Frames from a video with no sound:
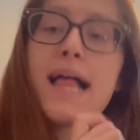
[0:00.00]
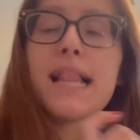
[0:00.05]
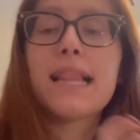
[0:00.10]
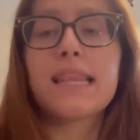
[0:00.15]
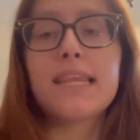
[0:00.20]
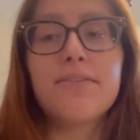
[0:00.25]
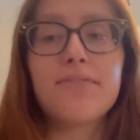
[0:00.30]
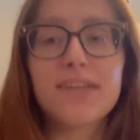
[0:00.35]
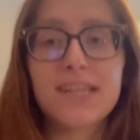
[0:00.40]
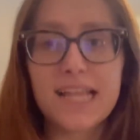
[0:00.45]

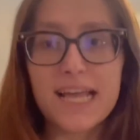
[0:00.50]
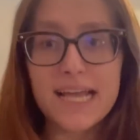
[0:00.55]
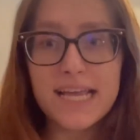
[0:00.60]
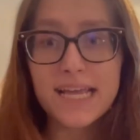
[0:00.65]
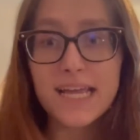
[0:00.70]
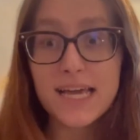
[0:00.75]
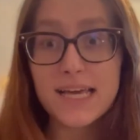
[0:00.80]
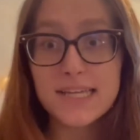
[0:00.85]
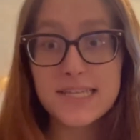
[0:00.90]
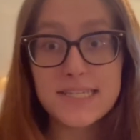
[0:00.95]
leave a
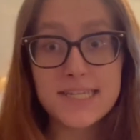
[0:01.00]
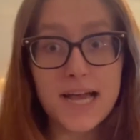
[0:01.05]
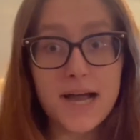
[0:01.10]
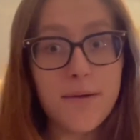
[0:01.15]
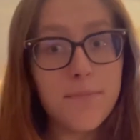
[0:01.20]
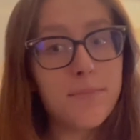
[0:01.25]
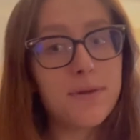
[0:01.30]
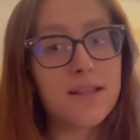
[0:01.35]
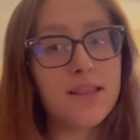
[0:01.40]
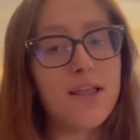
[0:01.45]
like
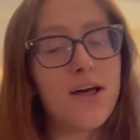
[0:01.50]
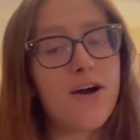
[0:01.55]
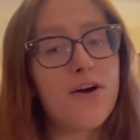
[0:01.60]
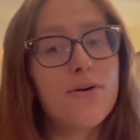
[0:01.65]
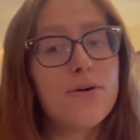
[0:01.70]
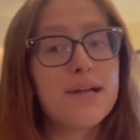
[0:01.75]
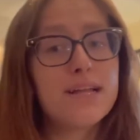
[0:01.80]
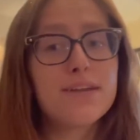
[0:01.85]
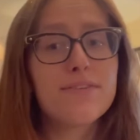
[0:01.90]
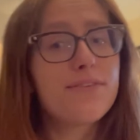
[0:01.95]
down
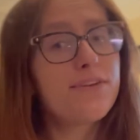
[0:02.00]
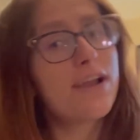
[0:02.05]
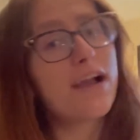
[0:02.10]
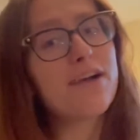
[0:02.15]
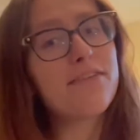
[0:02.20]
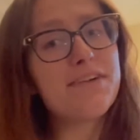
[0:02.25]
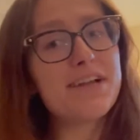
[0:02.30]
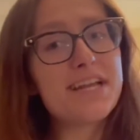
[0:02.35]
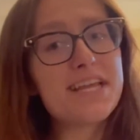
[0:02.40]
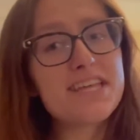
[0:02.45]
below, and if you
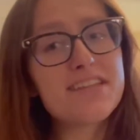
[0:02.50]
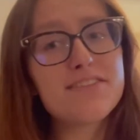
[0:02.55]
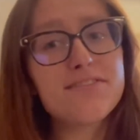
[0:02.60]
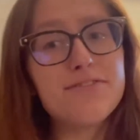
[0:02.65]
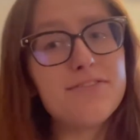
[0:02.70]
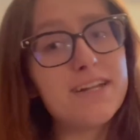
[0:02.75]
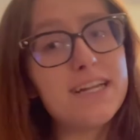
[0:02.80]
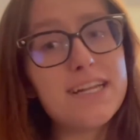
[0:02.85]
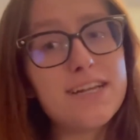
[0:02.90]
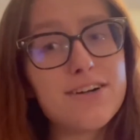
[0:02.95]
have any other
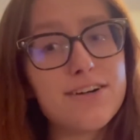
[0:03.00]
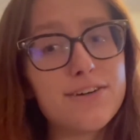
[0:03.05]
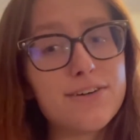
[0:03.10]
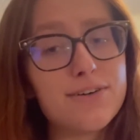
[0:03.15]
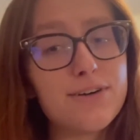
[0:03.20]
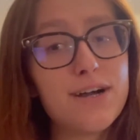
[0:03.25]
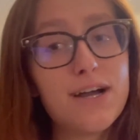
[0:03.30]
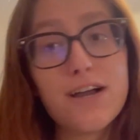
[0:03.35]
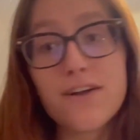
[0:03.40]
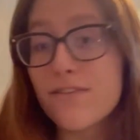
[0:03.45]

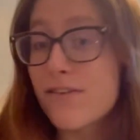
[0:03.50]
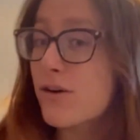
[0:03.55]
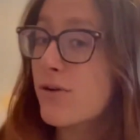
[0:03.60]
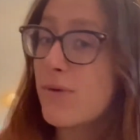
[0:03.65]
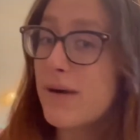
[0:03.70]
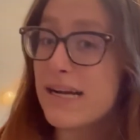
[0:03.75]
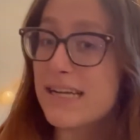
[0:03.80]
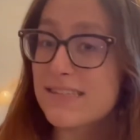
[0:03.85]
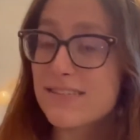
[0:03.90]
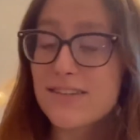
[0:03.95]
video
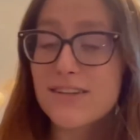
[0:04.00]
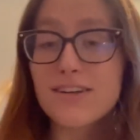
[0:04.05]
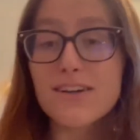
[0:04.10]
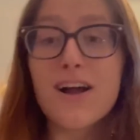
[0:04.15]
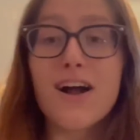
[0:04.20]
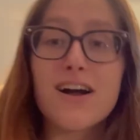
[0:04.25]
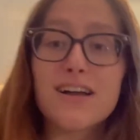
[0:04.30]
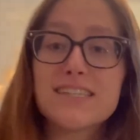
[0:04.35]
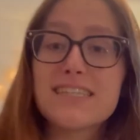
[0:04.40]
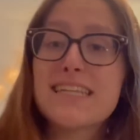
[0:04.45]
requests or
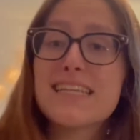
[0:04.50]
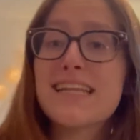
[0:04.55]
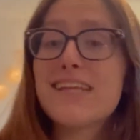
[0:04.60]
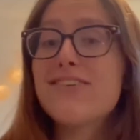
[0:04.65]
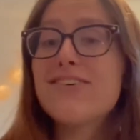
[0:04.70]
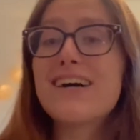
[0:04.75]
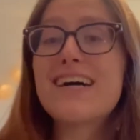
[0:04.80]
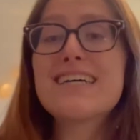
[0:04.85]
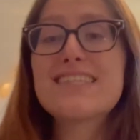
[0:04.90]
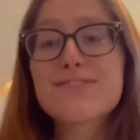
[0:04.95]
content that
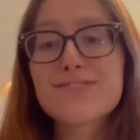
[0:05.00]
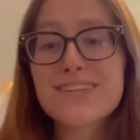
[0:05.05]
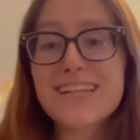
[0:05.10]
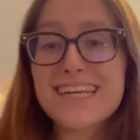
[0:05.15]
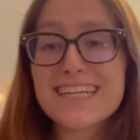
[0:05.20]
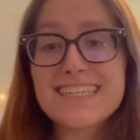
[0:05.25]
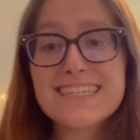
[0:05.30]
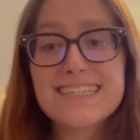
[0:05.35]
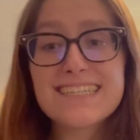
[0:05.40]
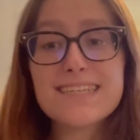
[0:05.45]
you guys would
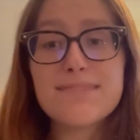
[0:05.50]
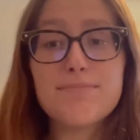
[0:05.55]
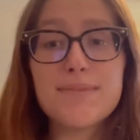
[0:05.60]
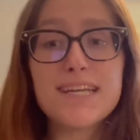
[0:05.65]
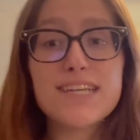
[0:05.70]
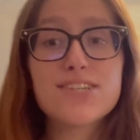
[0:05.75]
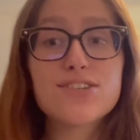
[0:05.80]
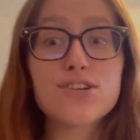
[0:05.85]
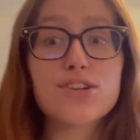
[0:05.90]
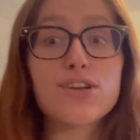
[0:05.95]
like to see,
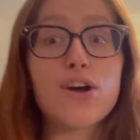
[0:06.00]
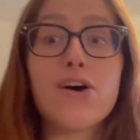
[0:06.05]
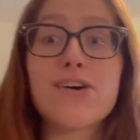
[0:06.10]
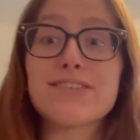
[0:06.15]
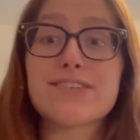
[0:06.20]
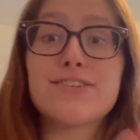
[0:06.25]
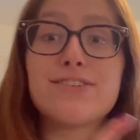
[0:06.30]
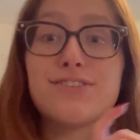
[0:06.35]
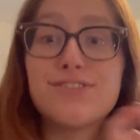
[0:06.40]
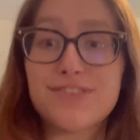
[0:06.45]
make sure to
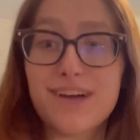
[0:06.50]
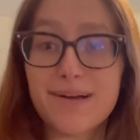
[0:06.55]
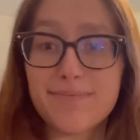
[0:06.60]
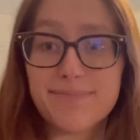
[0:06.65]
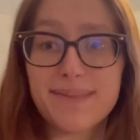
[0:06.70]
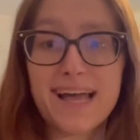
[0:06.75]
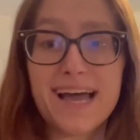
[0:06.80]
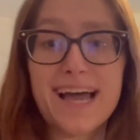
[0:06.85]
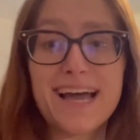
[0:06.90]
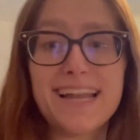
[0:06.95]
also drop
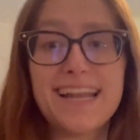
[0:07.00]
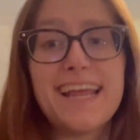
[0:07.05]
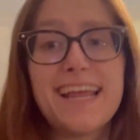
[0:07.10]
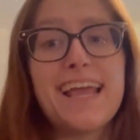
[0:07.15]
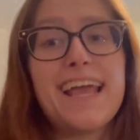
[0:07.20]
that